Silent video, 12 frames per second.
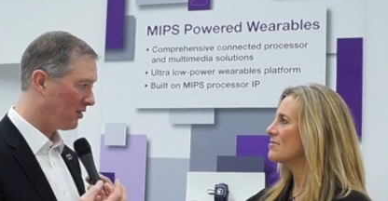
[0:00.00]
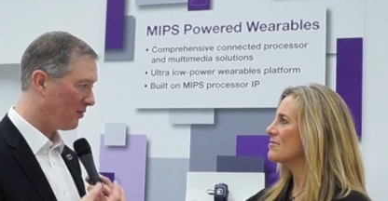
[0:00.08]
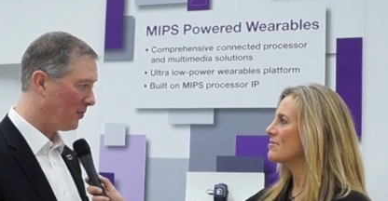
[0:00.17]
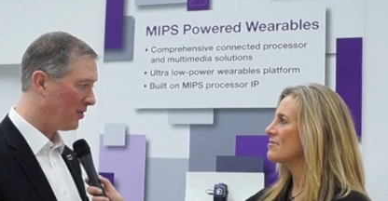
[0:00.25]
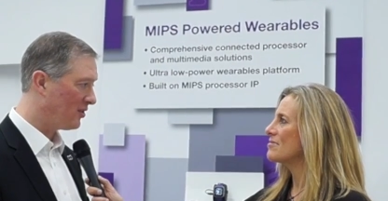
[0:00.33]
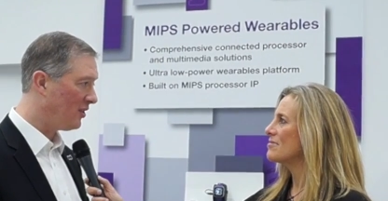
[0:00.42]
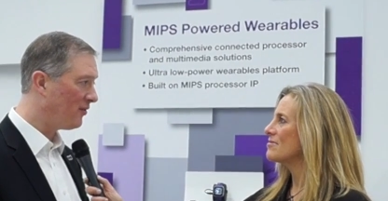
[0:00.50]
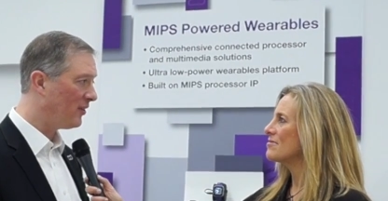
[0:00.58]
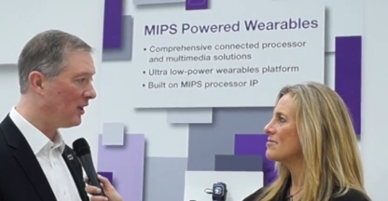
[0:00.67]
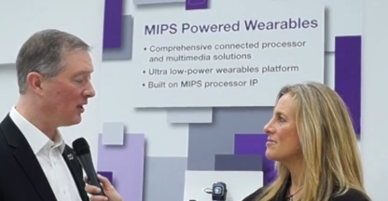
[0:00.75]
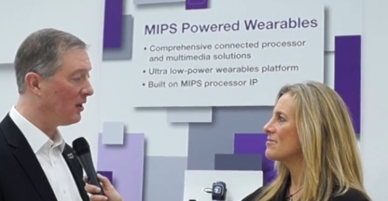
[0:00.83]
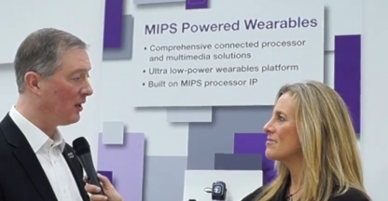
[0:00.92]

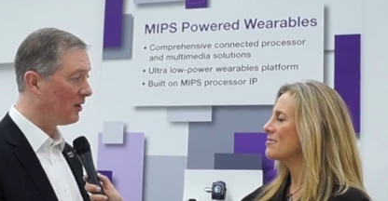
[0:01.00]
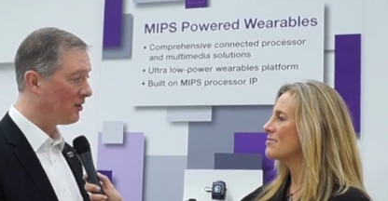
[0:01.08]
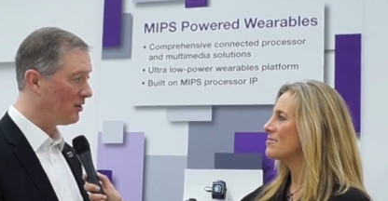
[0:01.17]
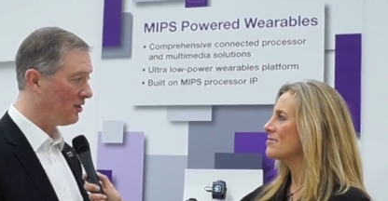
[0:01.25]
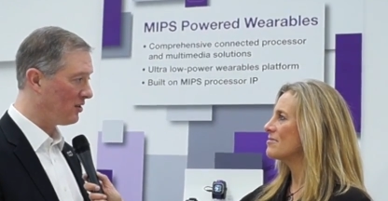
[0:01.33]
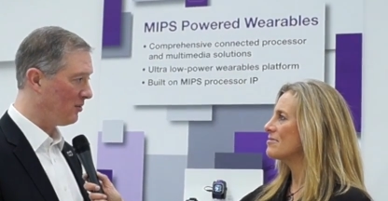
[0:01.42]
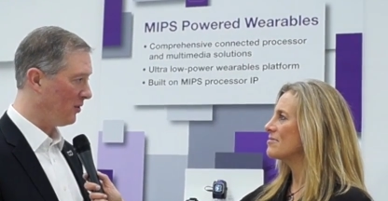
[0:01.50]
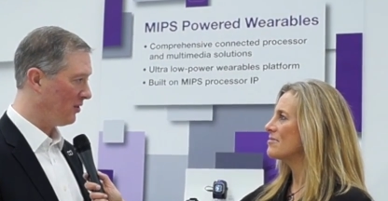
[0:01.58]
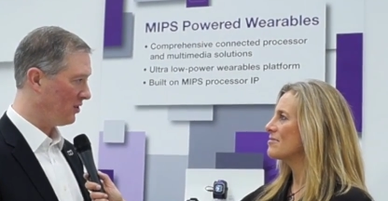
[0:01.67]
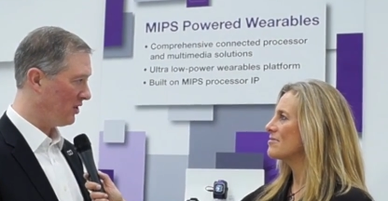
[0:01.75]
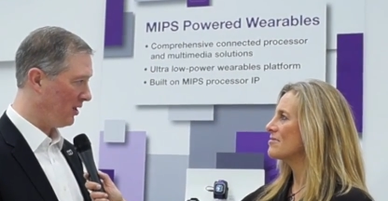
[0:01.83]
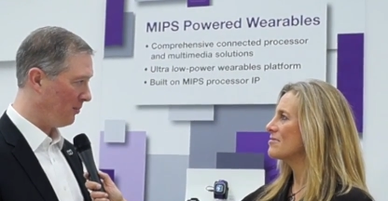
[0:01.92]
Speaker 1: specific system on
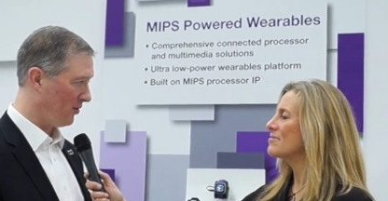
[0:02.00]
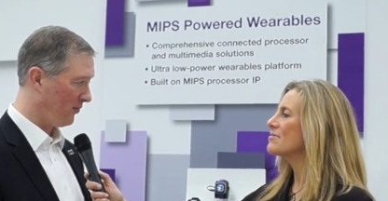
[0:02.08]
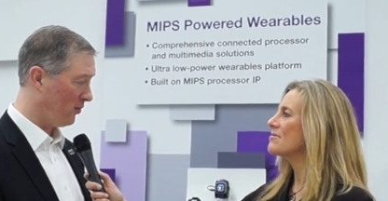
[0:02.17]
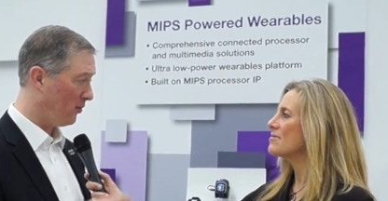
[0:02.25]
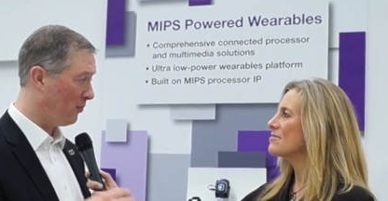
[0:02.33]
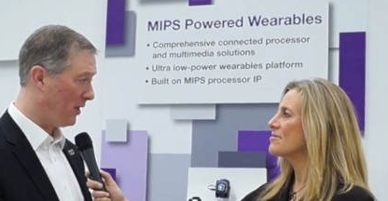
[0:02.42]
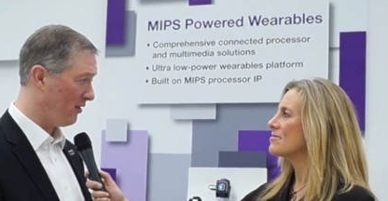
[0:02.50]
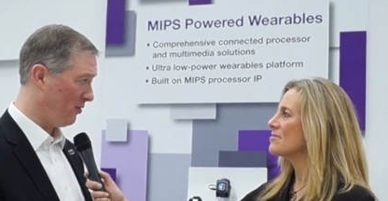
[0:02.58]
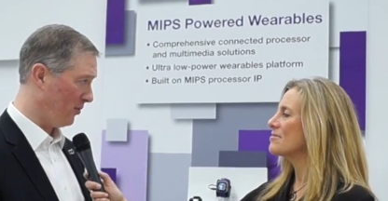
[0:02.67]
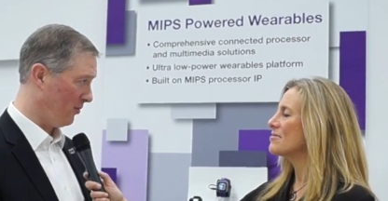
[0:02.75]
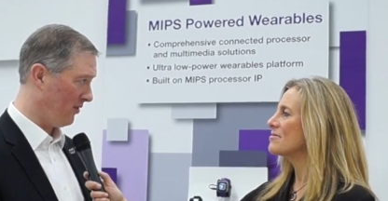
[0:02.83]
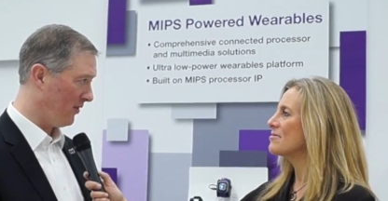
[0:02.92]
chips for
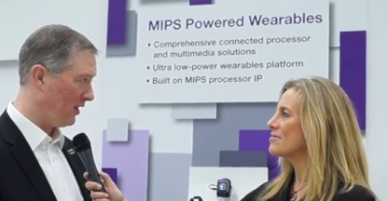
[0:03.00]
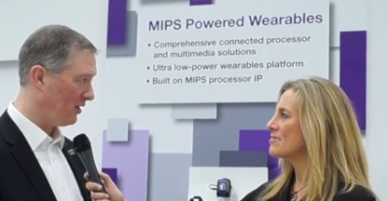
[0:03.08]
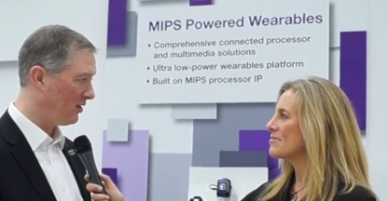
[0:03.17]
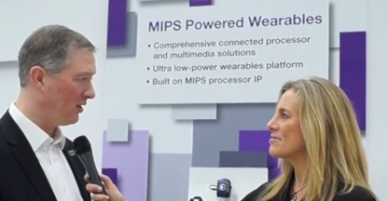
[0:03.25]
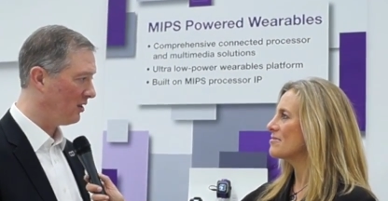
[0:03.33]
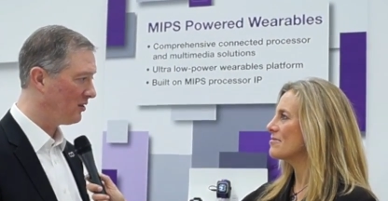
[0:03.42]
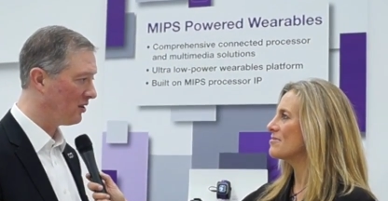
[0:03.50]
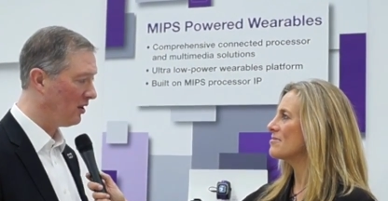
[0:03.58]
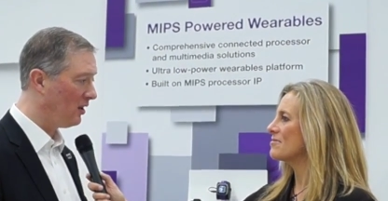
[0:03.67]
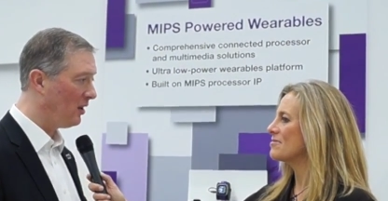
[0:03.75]
wearable devices.